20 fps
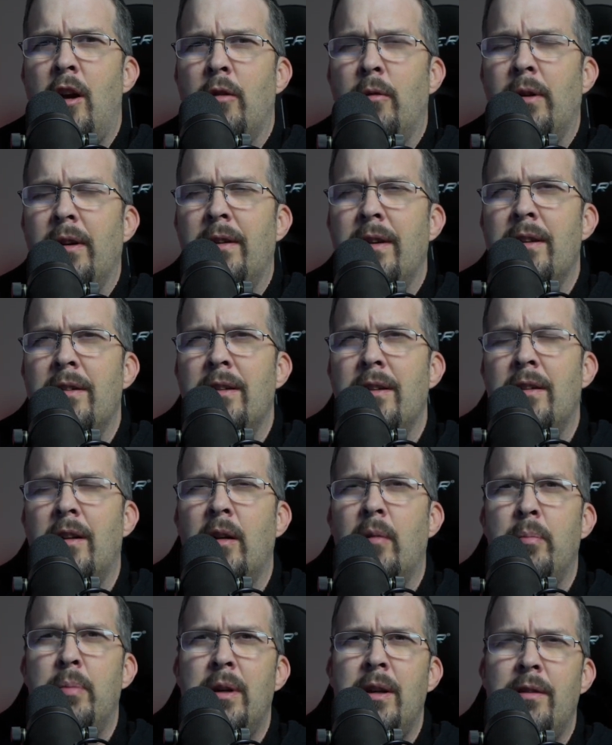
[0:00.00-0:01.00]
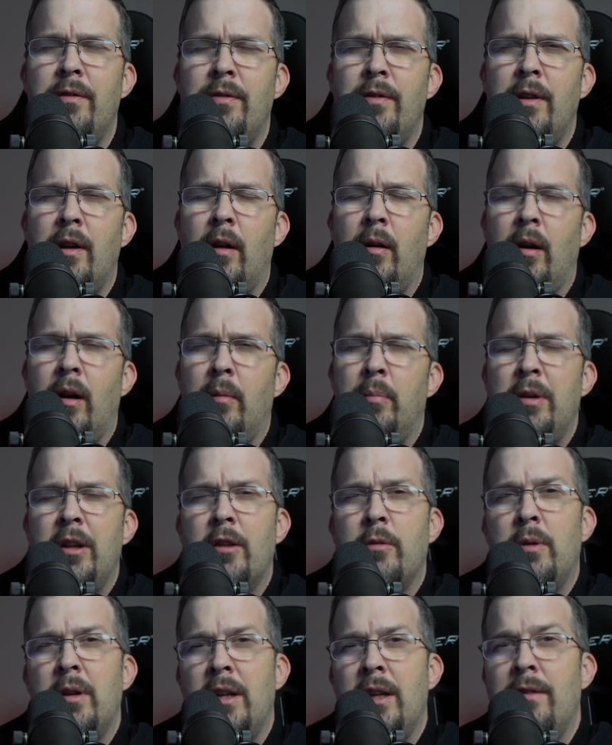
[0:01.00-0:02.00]
releasing their P3D
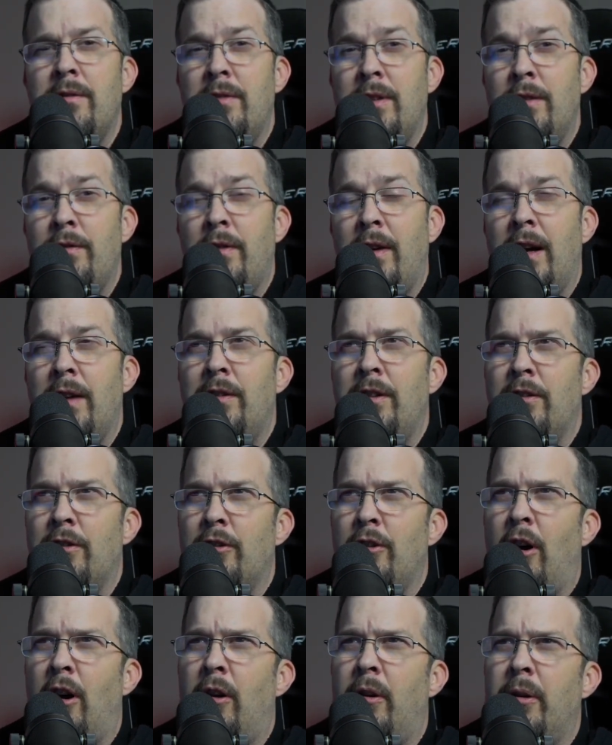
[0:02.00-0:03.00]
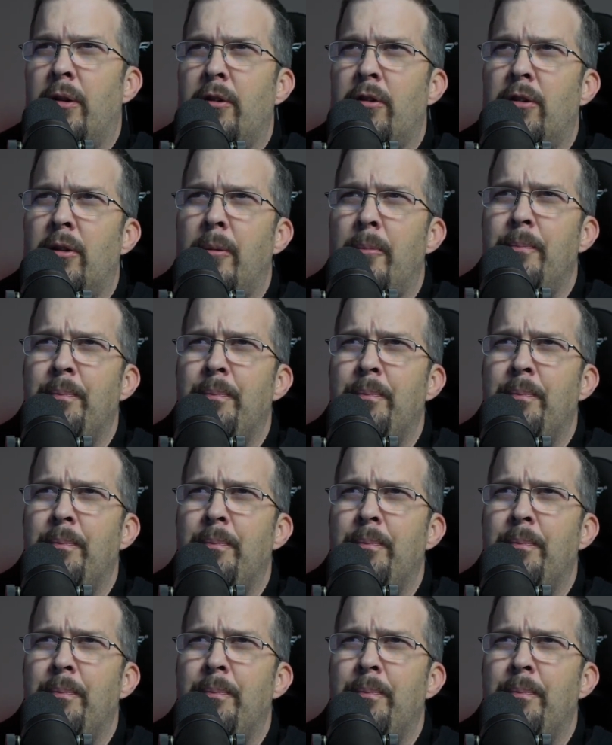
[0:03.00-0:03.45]
V5 installers.